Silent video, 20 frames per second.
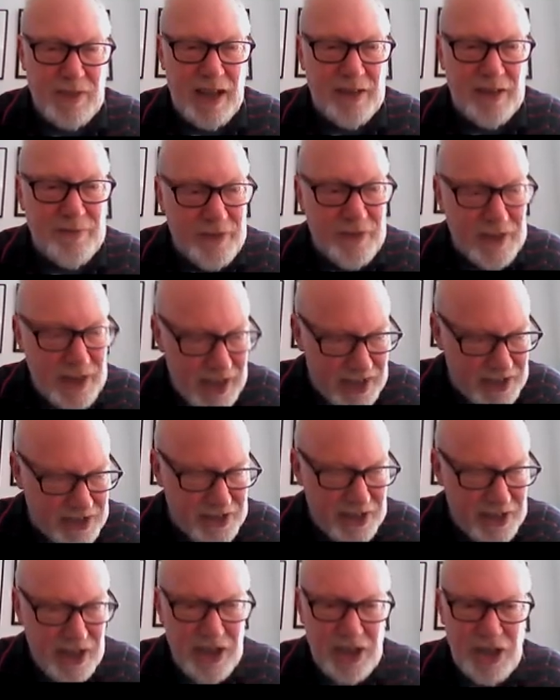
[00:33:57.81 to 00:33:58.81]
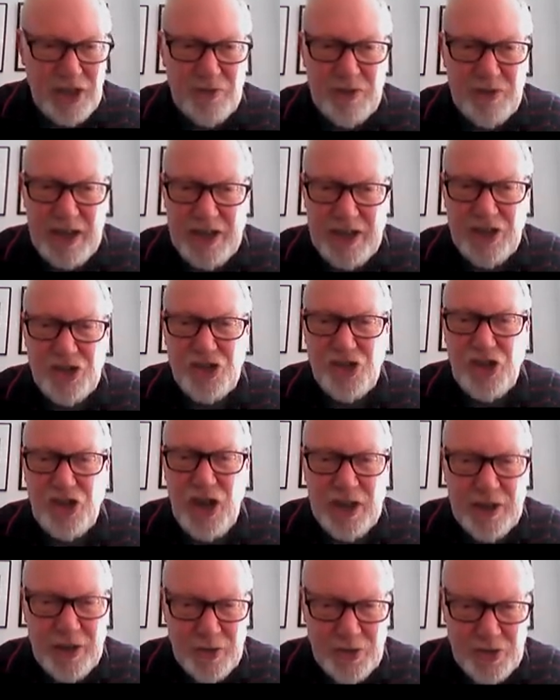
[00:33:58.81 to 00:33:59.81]
And for this, you need a
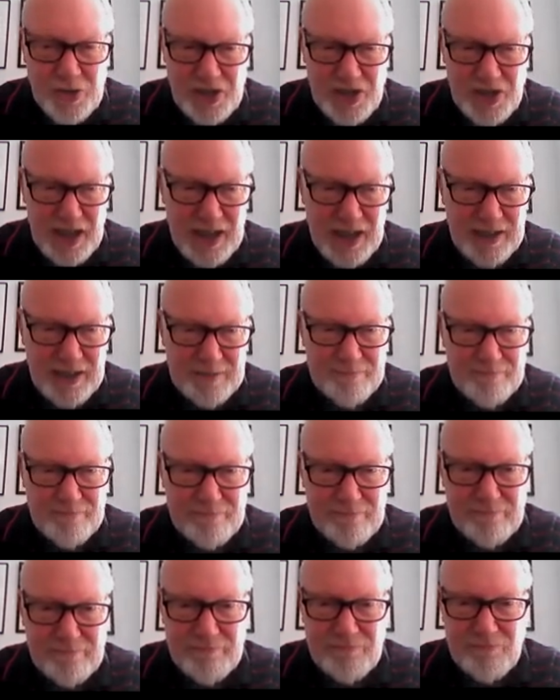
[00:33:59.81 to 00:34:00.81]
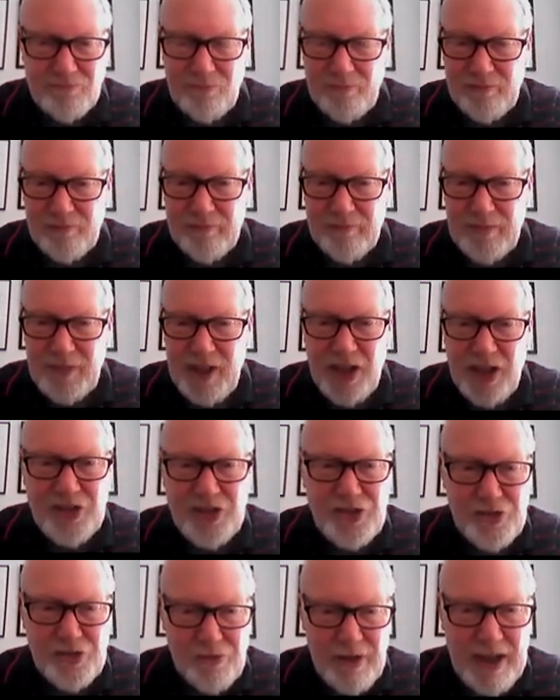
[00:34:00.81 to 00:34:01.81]
shadow stick, a
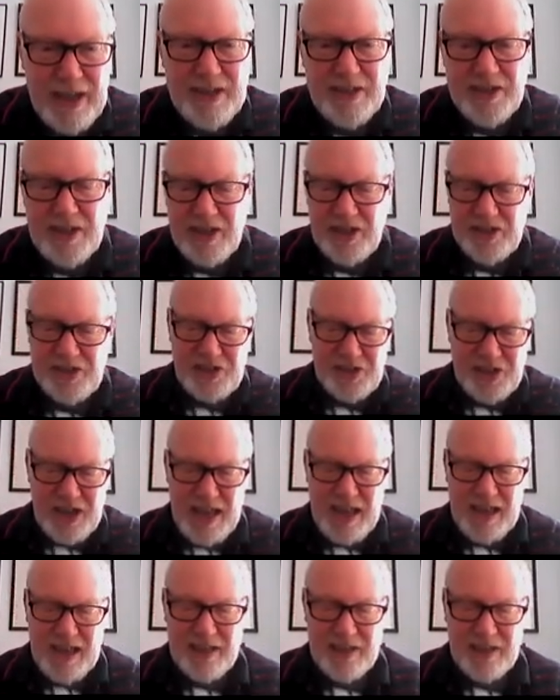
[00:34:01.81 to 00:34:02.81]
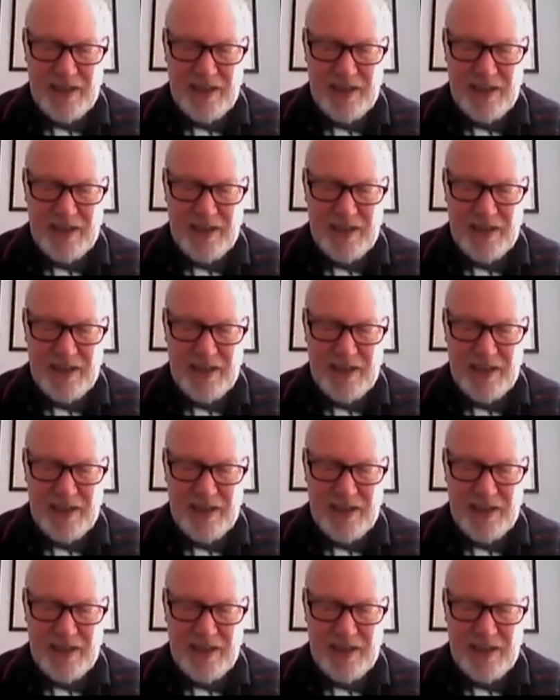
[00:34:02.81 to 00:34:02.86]
straight stick